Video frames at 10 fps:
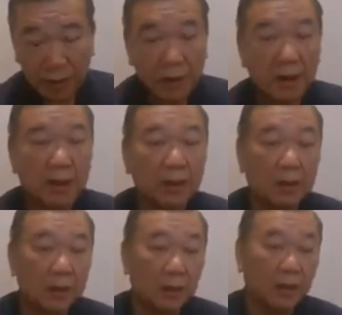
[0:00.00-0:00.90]

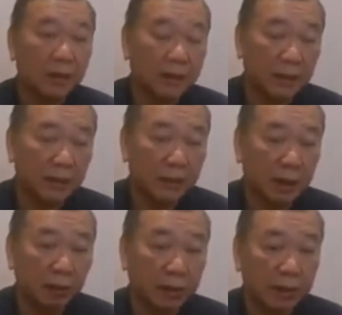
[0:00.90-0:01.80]

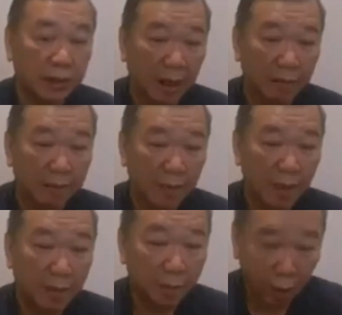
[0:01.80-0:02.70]
The same
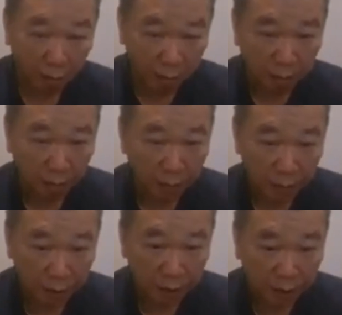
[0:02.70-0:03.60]
problem,
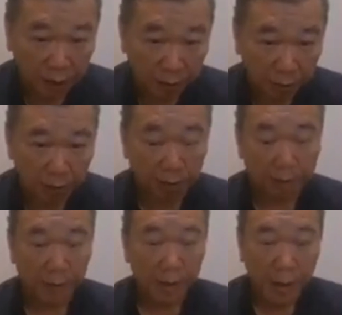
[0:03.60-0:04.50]
no? The same problem.
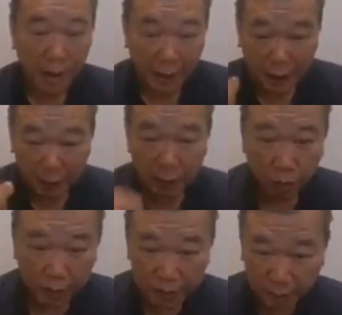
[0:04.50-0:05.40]
I give you
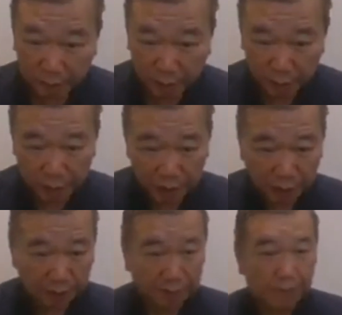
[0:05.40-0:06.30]
one example of
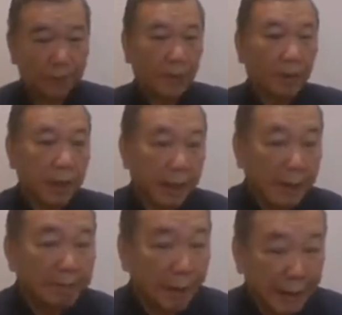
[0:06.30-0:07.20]
vitamin. Okay,
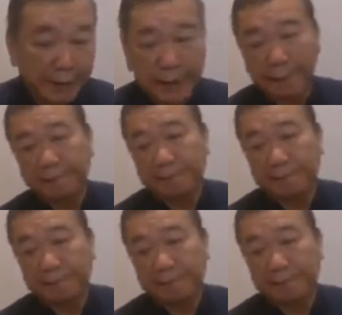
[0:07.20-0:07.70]
in Pakistan.